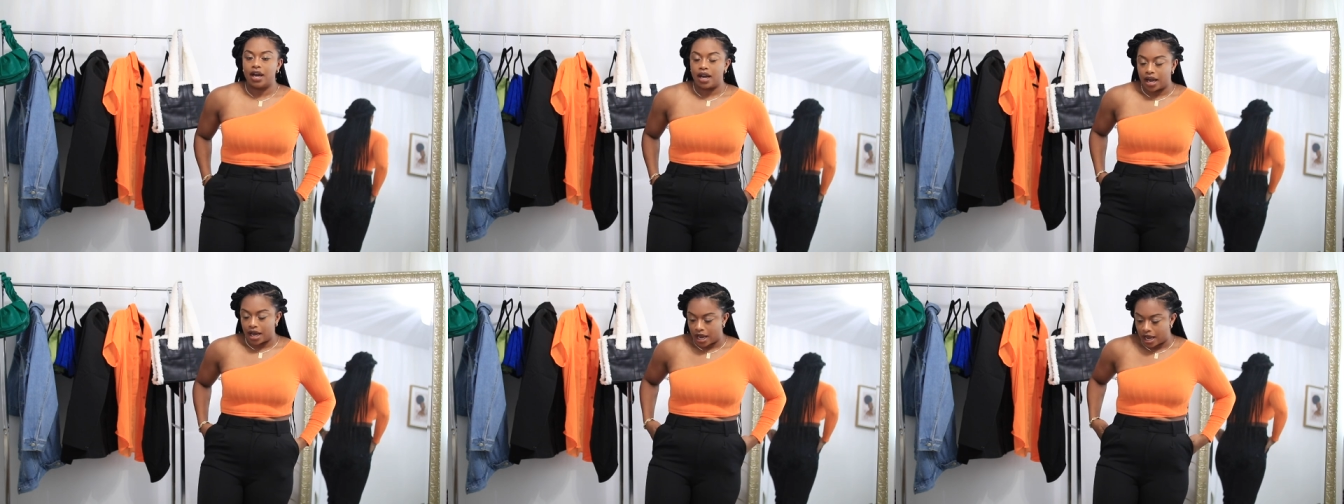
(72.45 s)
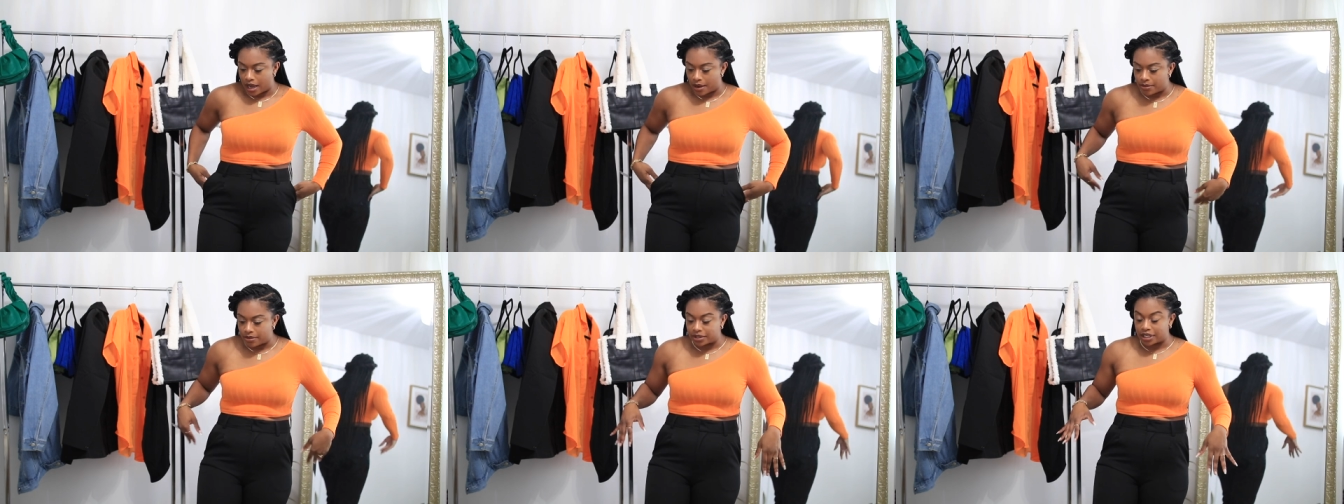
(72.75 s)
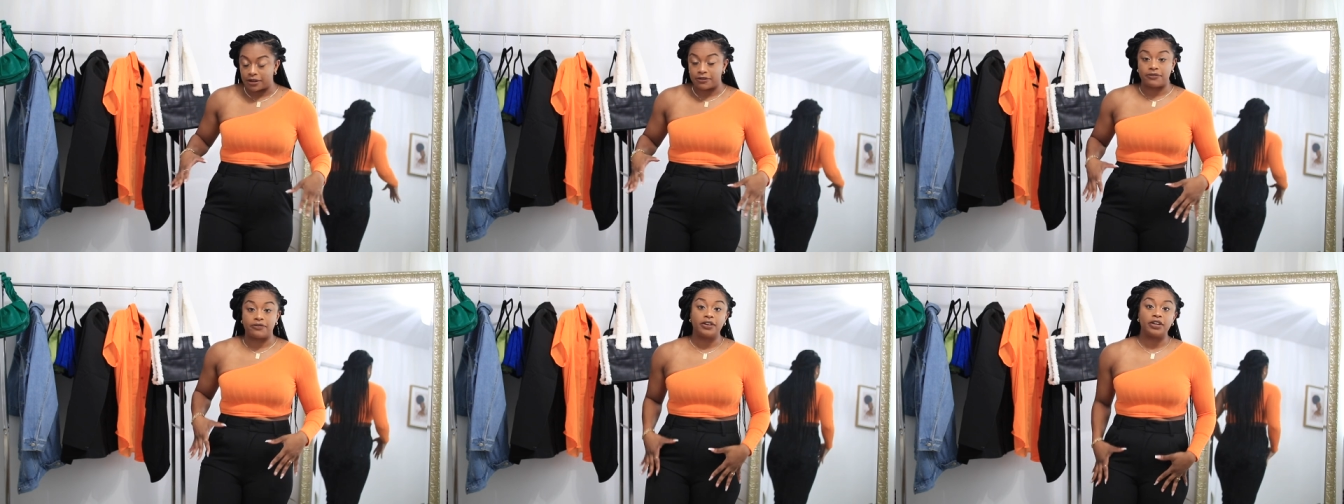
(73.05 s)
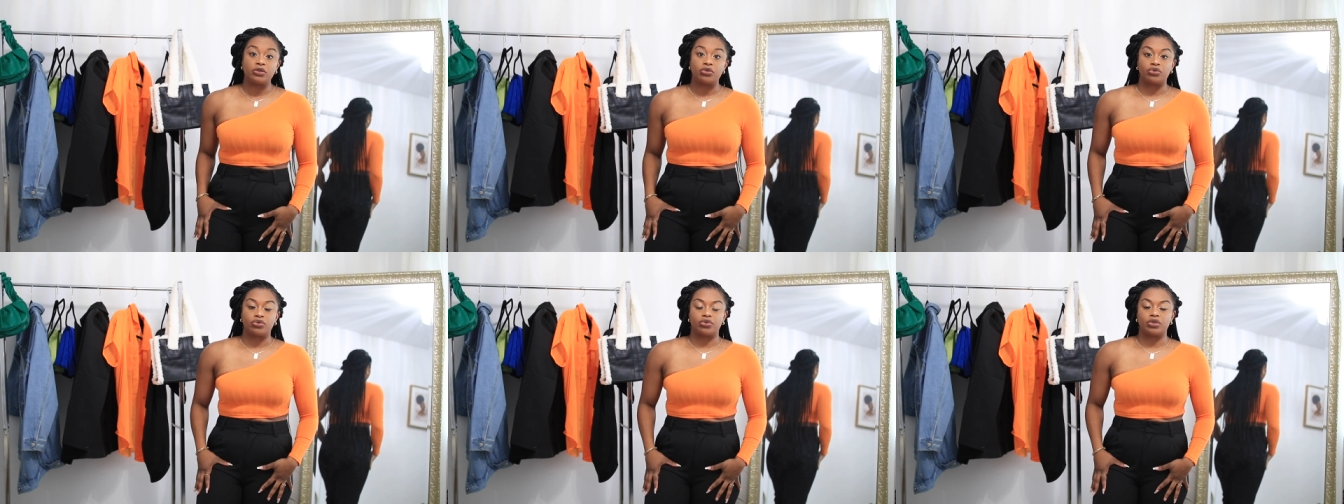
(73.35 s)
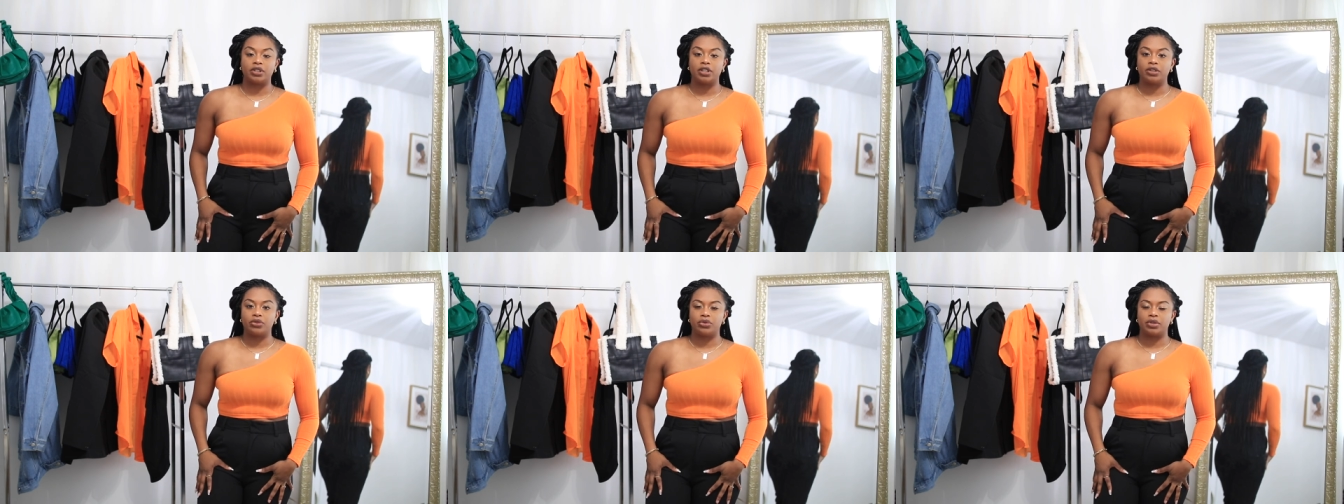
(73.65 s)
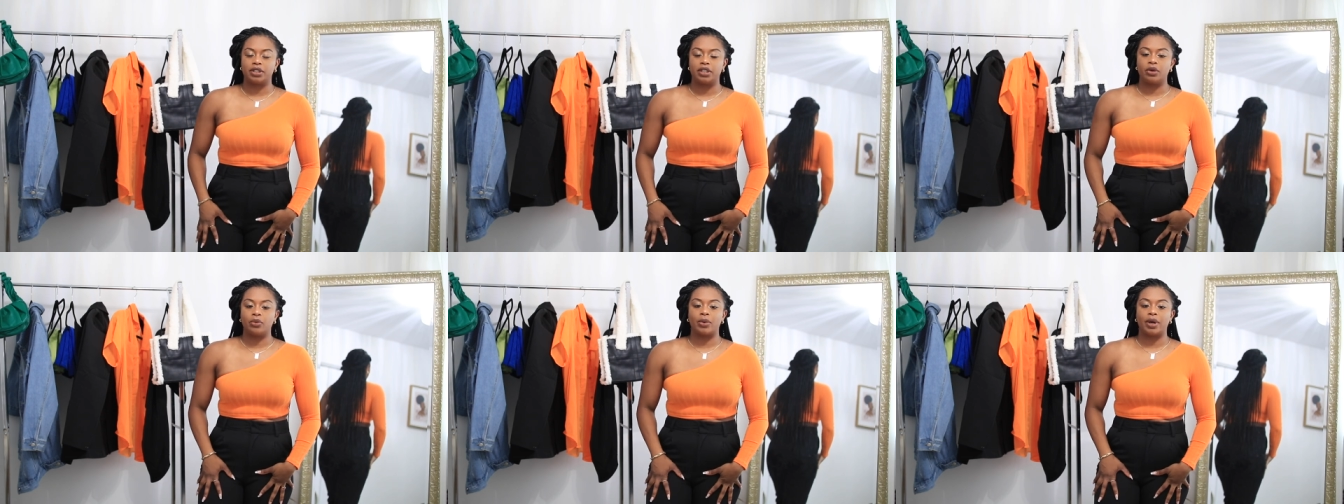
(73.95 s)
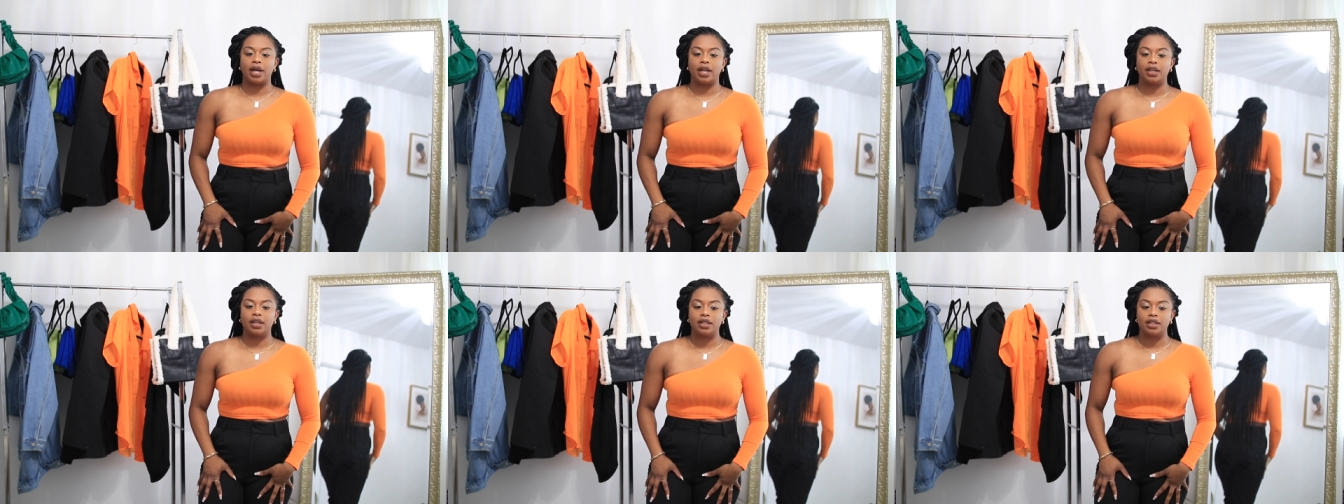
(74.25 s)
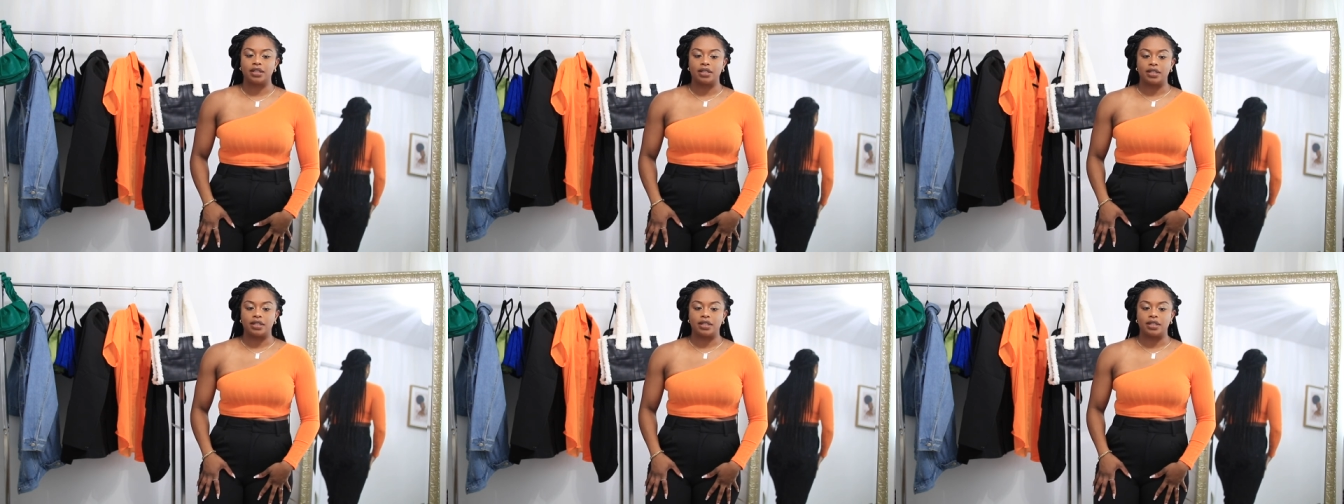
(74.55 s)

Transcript: Um, they fit really, really well.